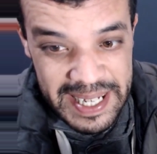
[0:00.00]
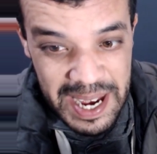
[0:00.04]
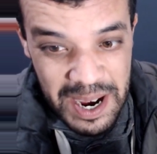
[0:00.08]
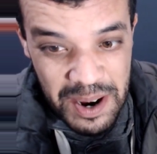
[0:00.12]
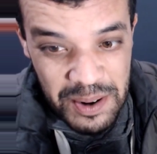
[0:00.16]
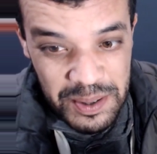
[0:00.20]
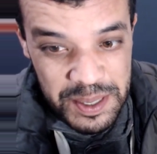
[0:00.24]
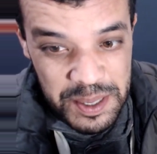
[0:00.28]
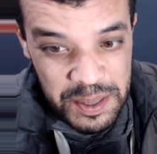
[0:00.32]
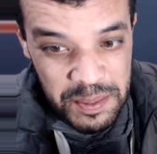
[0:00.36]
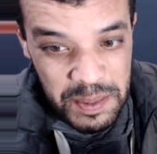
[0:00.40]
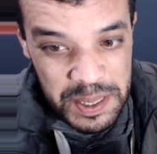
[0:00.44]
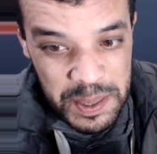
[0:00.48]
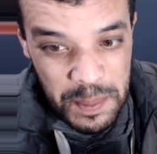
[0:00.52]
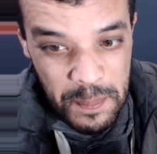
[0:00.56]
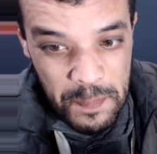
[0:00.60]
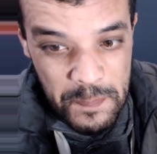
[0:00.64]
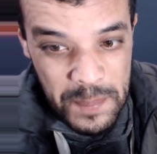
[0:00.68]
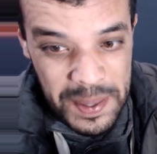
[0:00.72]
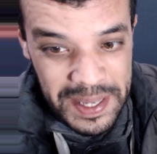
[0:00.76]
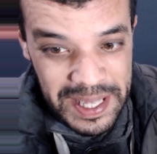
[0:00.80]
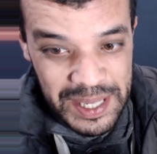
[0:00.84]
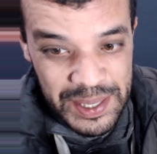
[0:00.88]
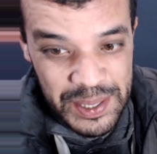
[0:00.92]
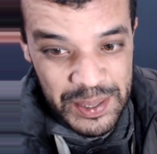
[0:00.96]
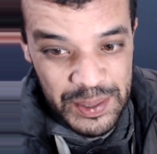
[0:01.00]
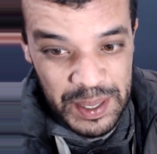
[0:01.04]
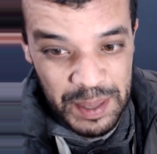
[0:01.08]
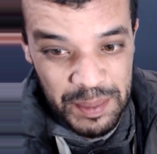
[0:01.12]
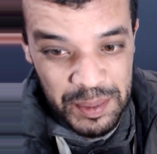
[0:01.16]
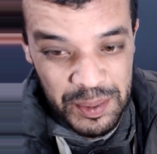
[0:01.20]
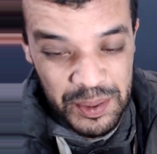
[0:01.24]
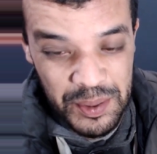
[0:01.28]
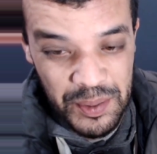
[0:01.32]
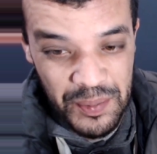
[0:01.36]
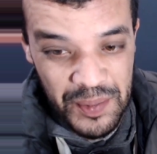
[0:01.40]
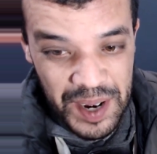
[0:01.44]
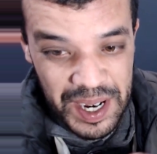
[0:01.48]
Yo, smash a button
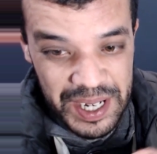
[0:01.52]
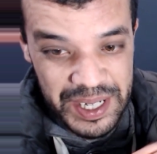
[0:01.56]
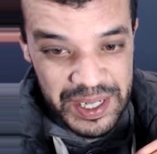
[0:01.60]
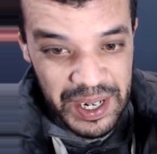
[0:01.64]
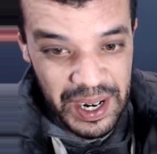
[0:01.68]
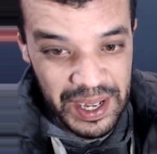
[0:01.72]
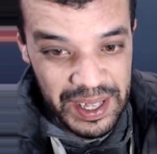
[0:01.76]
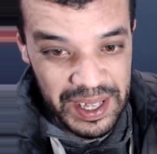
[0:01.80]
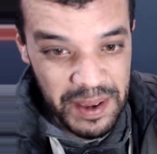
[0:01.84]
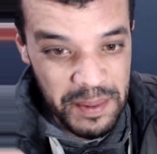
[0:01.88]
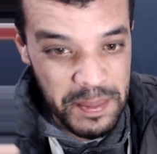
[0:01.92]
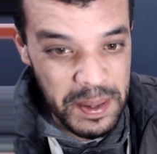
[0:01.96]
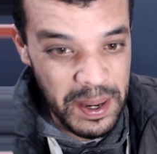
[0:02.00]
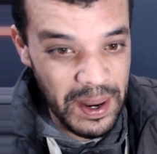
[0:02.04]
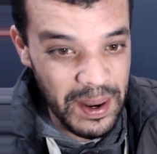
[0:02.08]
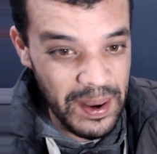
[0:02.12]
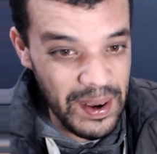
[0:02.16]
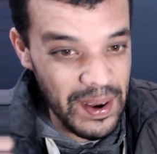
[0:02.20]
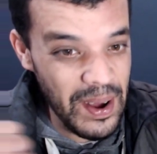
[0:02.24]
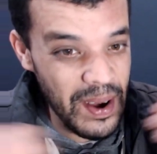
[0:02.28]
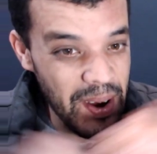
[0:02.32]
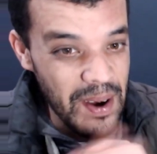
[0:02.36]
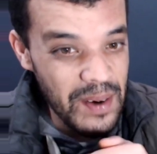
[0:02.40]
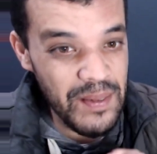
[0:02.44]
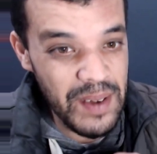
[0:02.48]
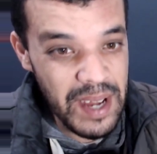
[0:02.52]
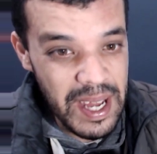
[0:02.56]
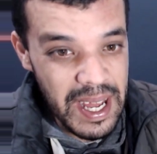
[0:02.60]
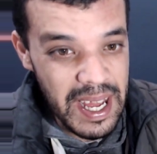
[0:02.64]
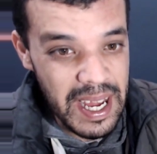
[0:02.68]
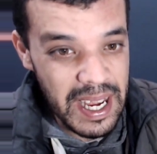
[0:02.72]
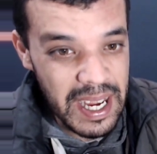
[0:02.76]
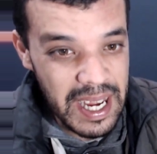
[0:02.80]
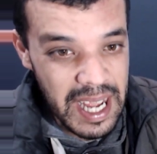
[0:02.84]
subscribe, come notification and give me love.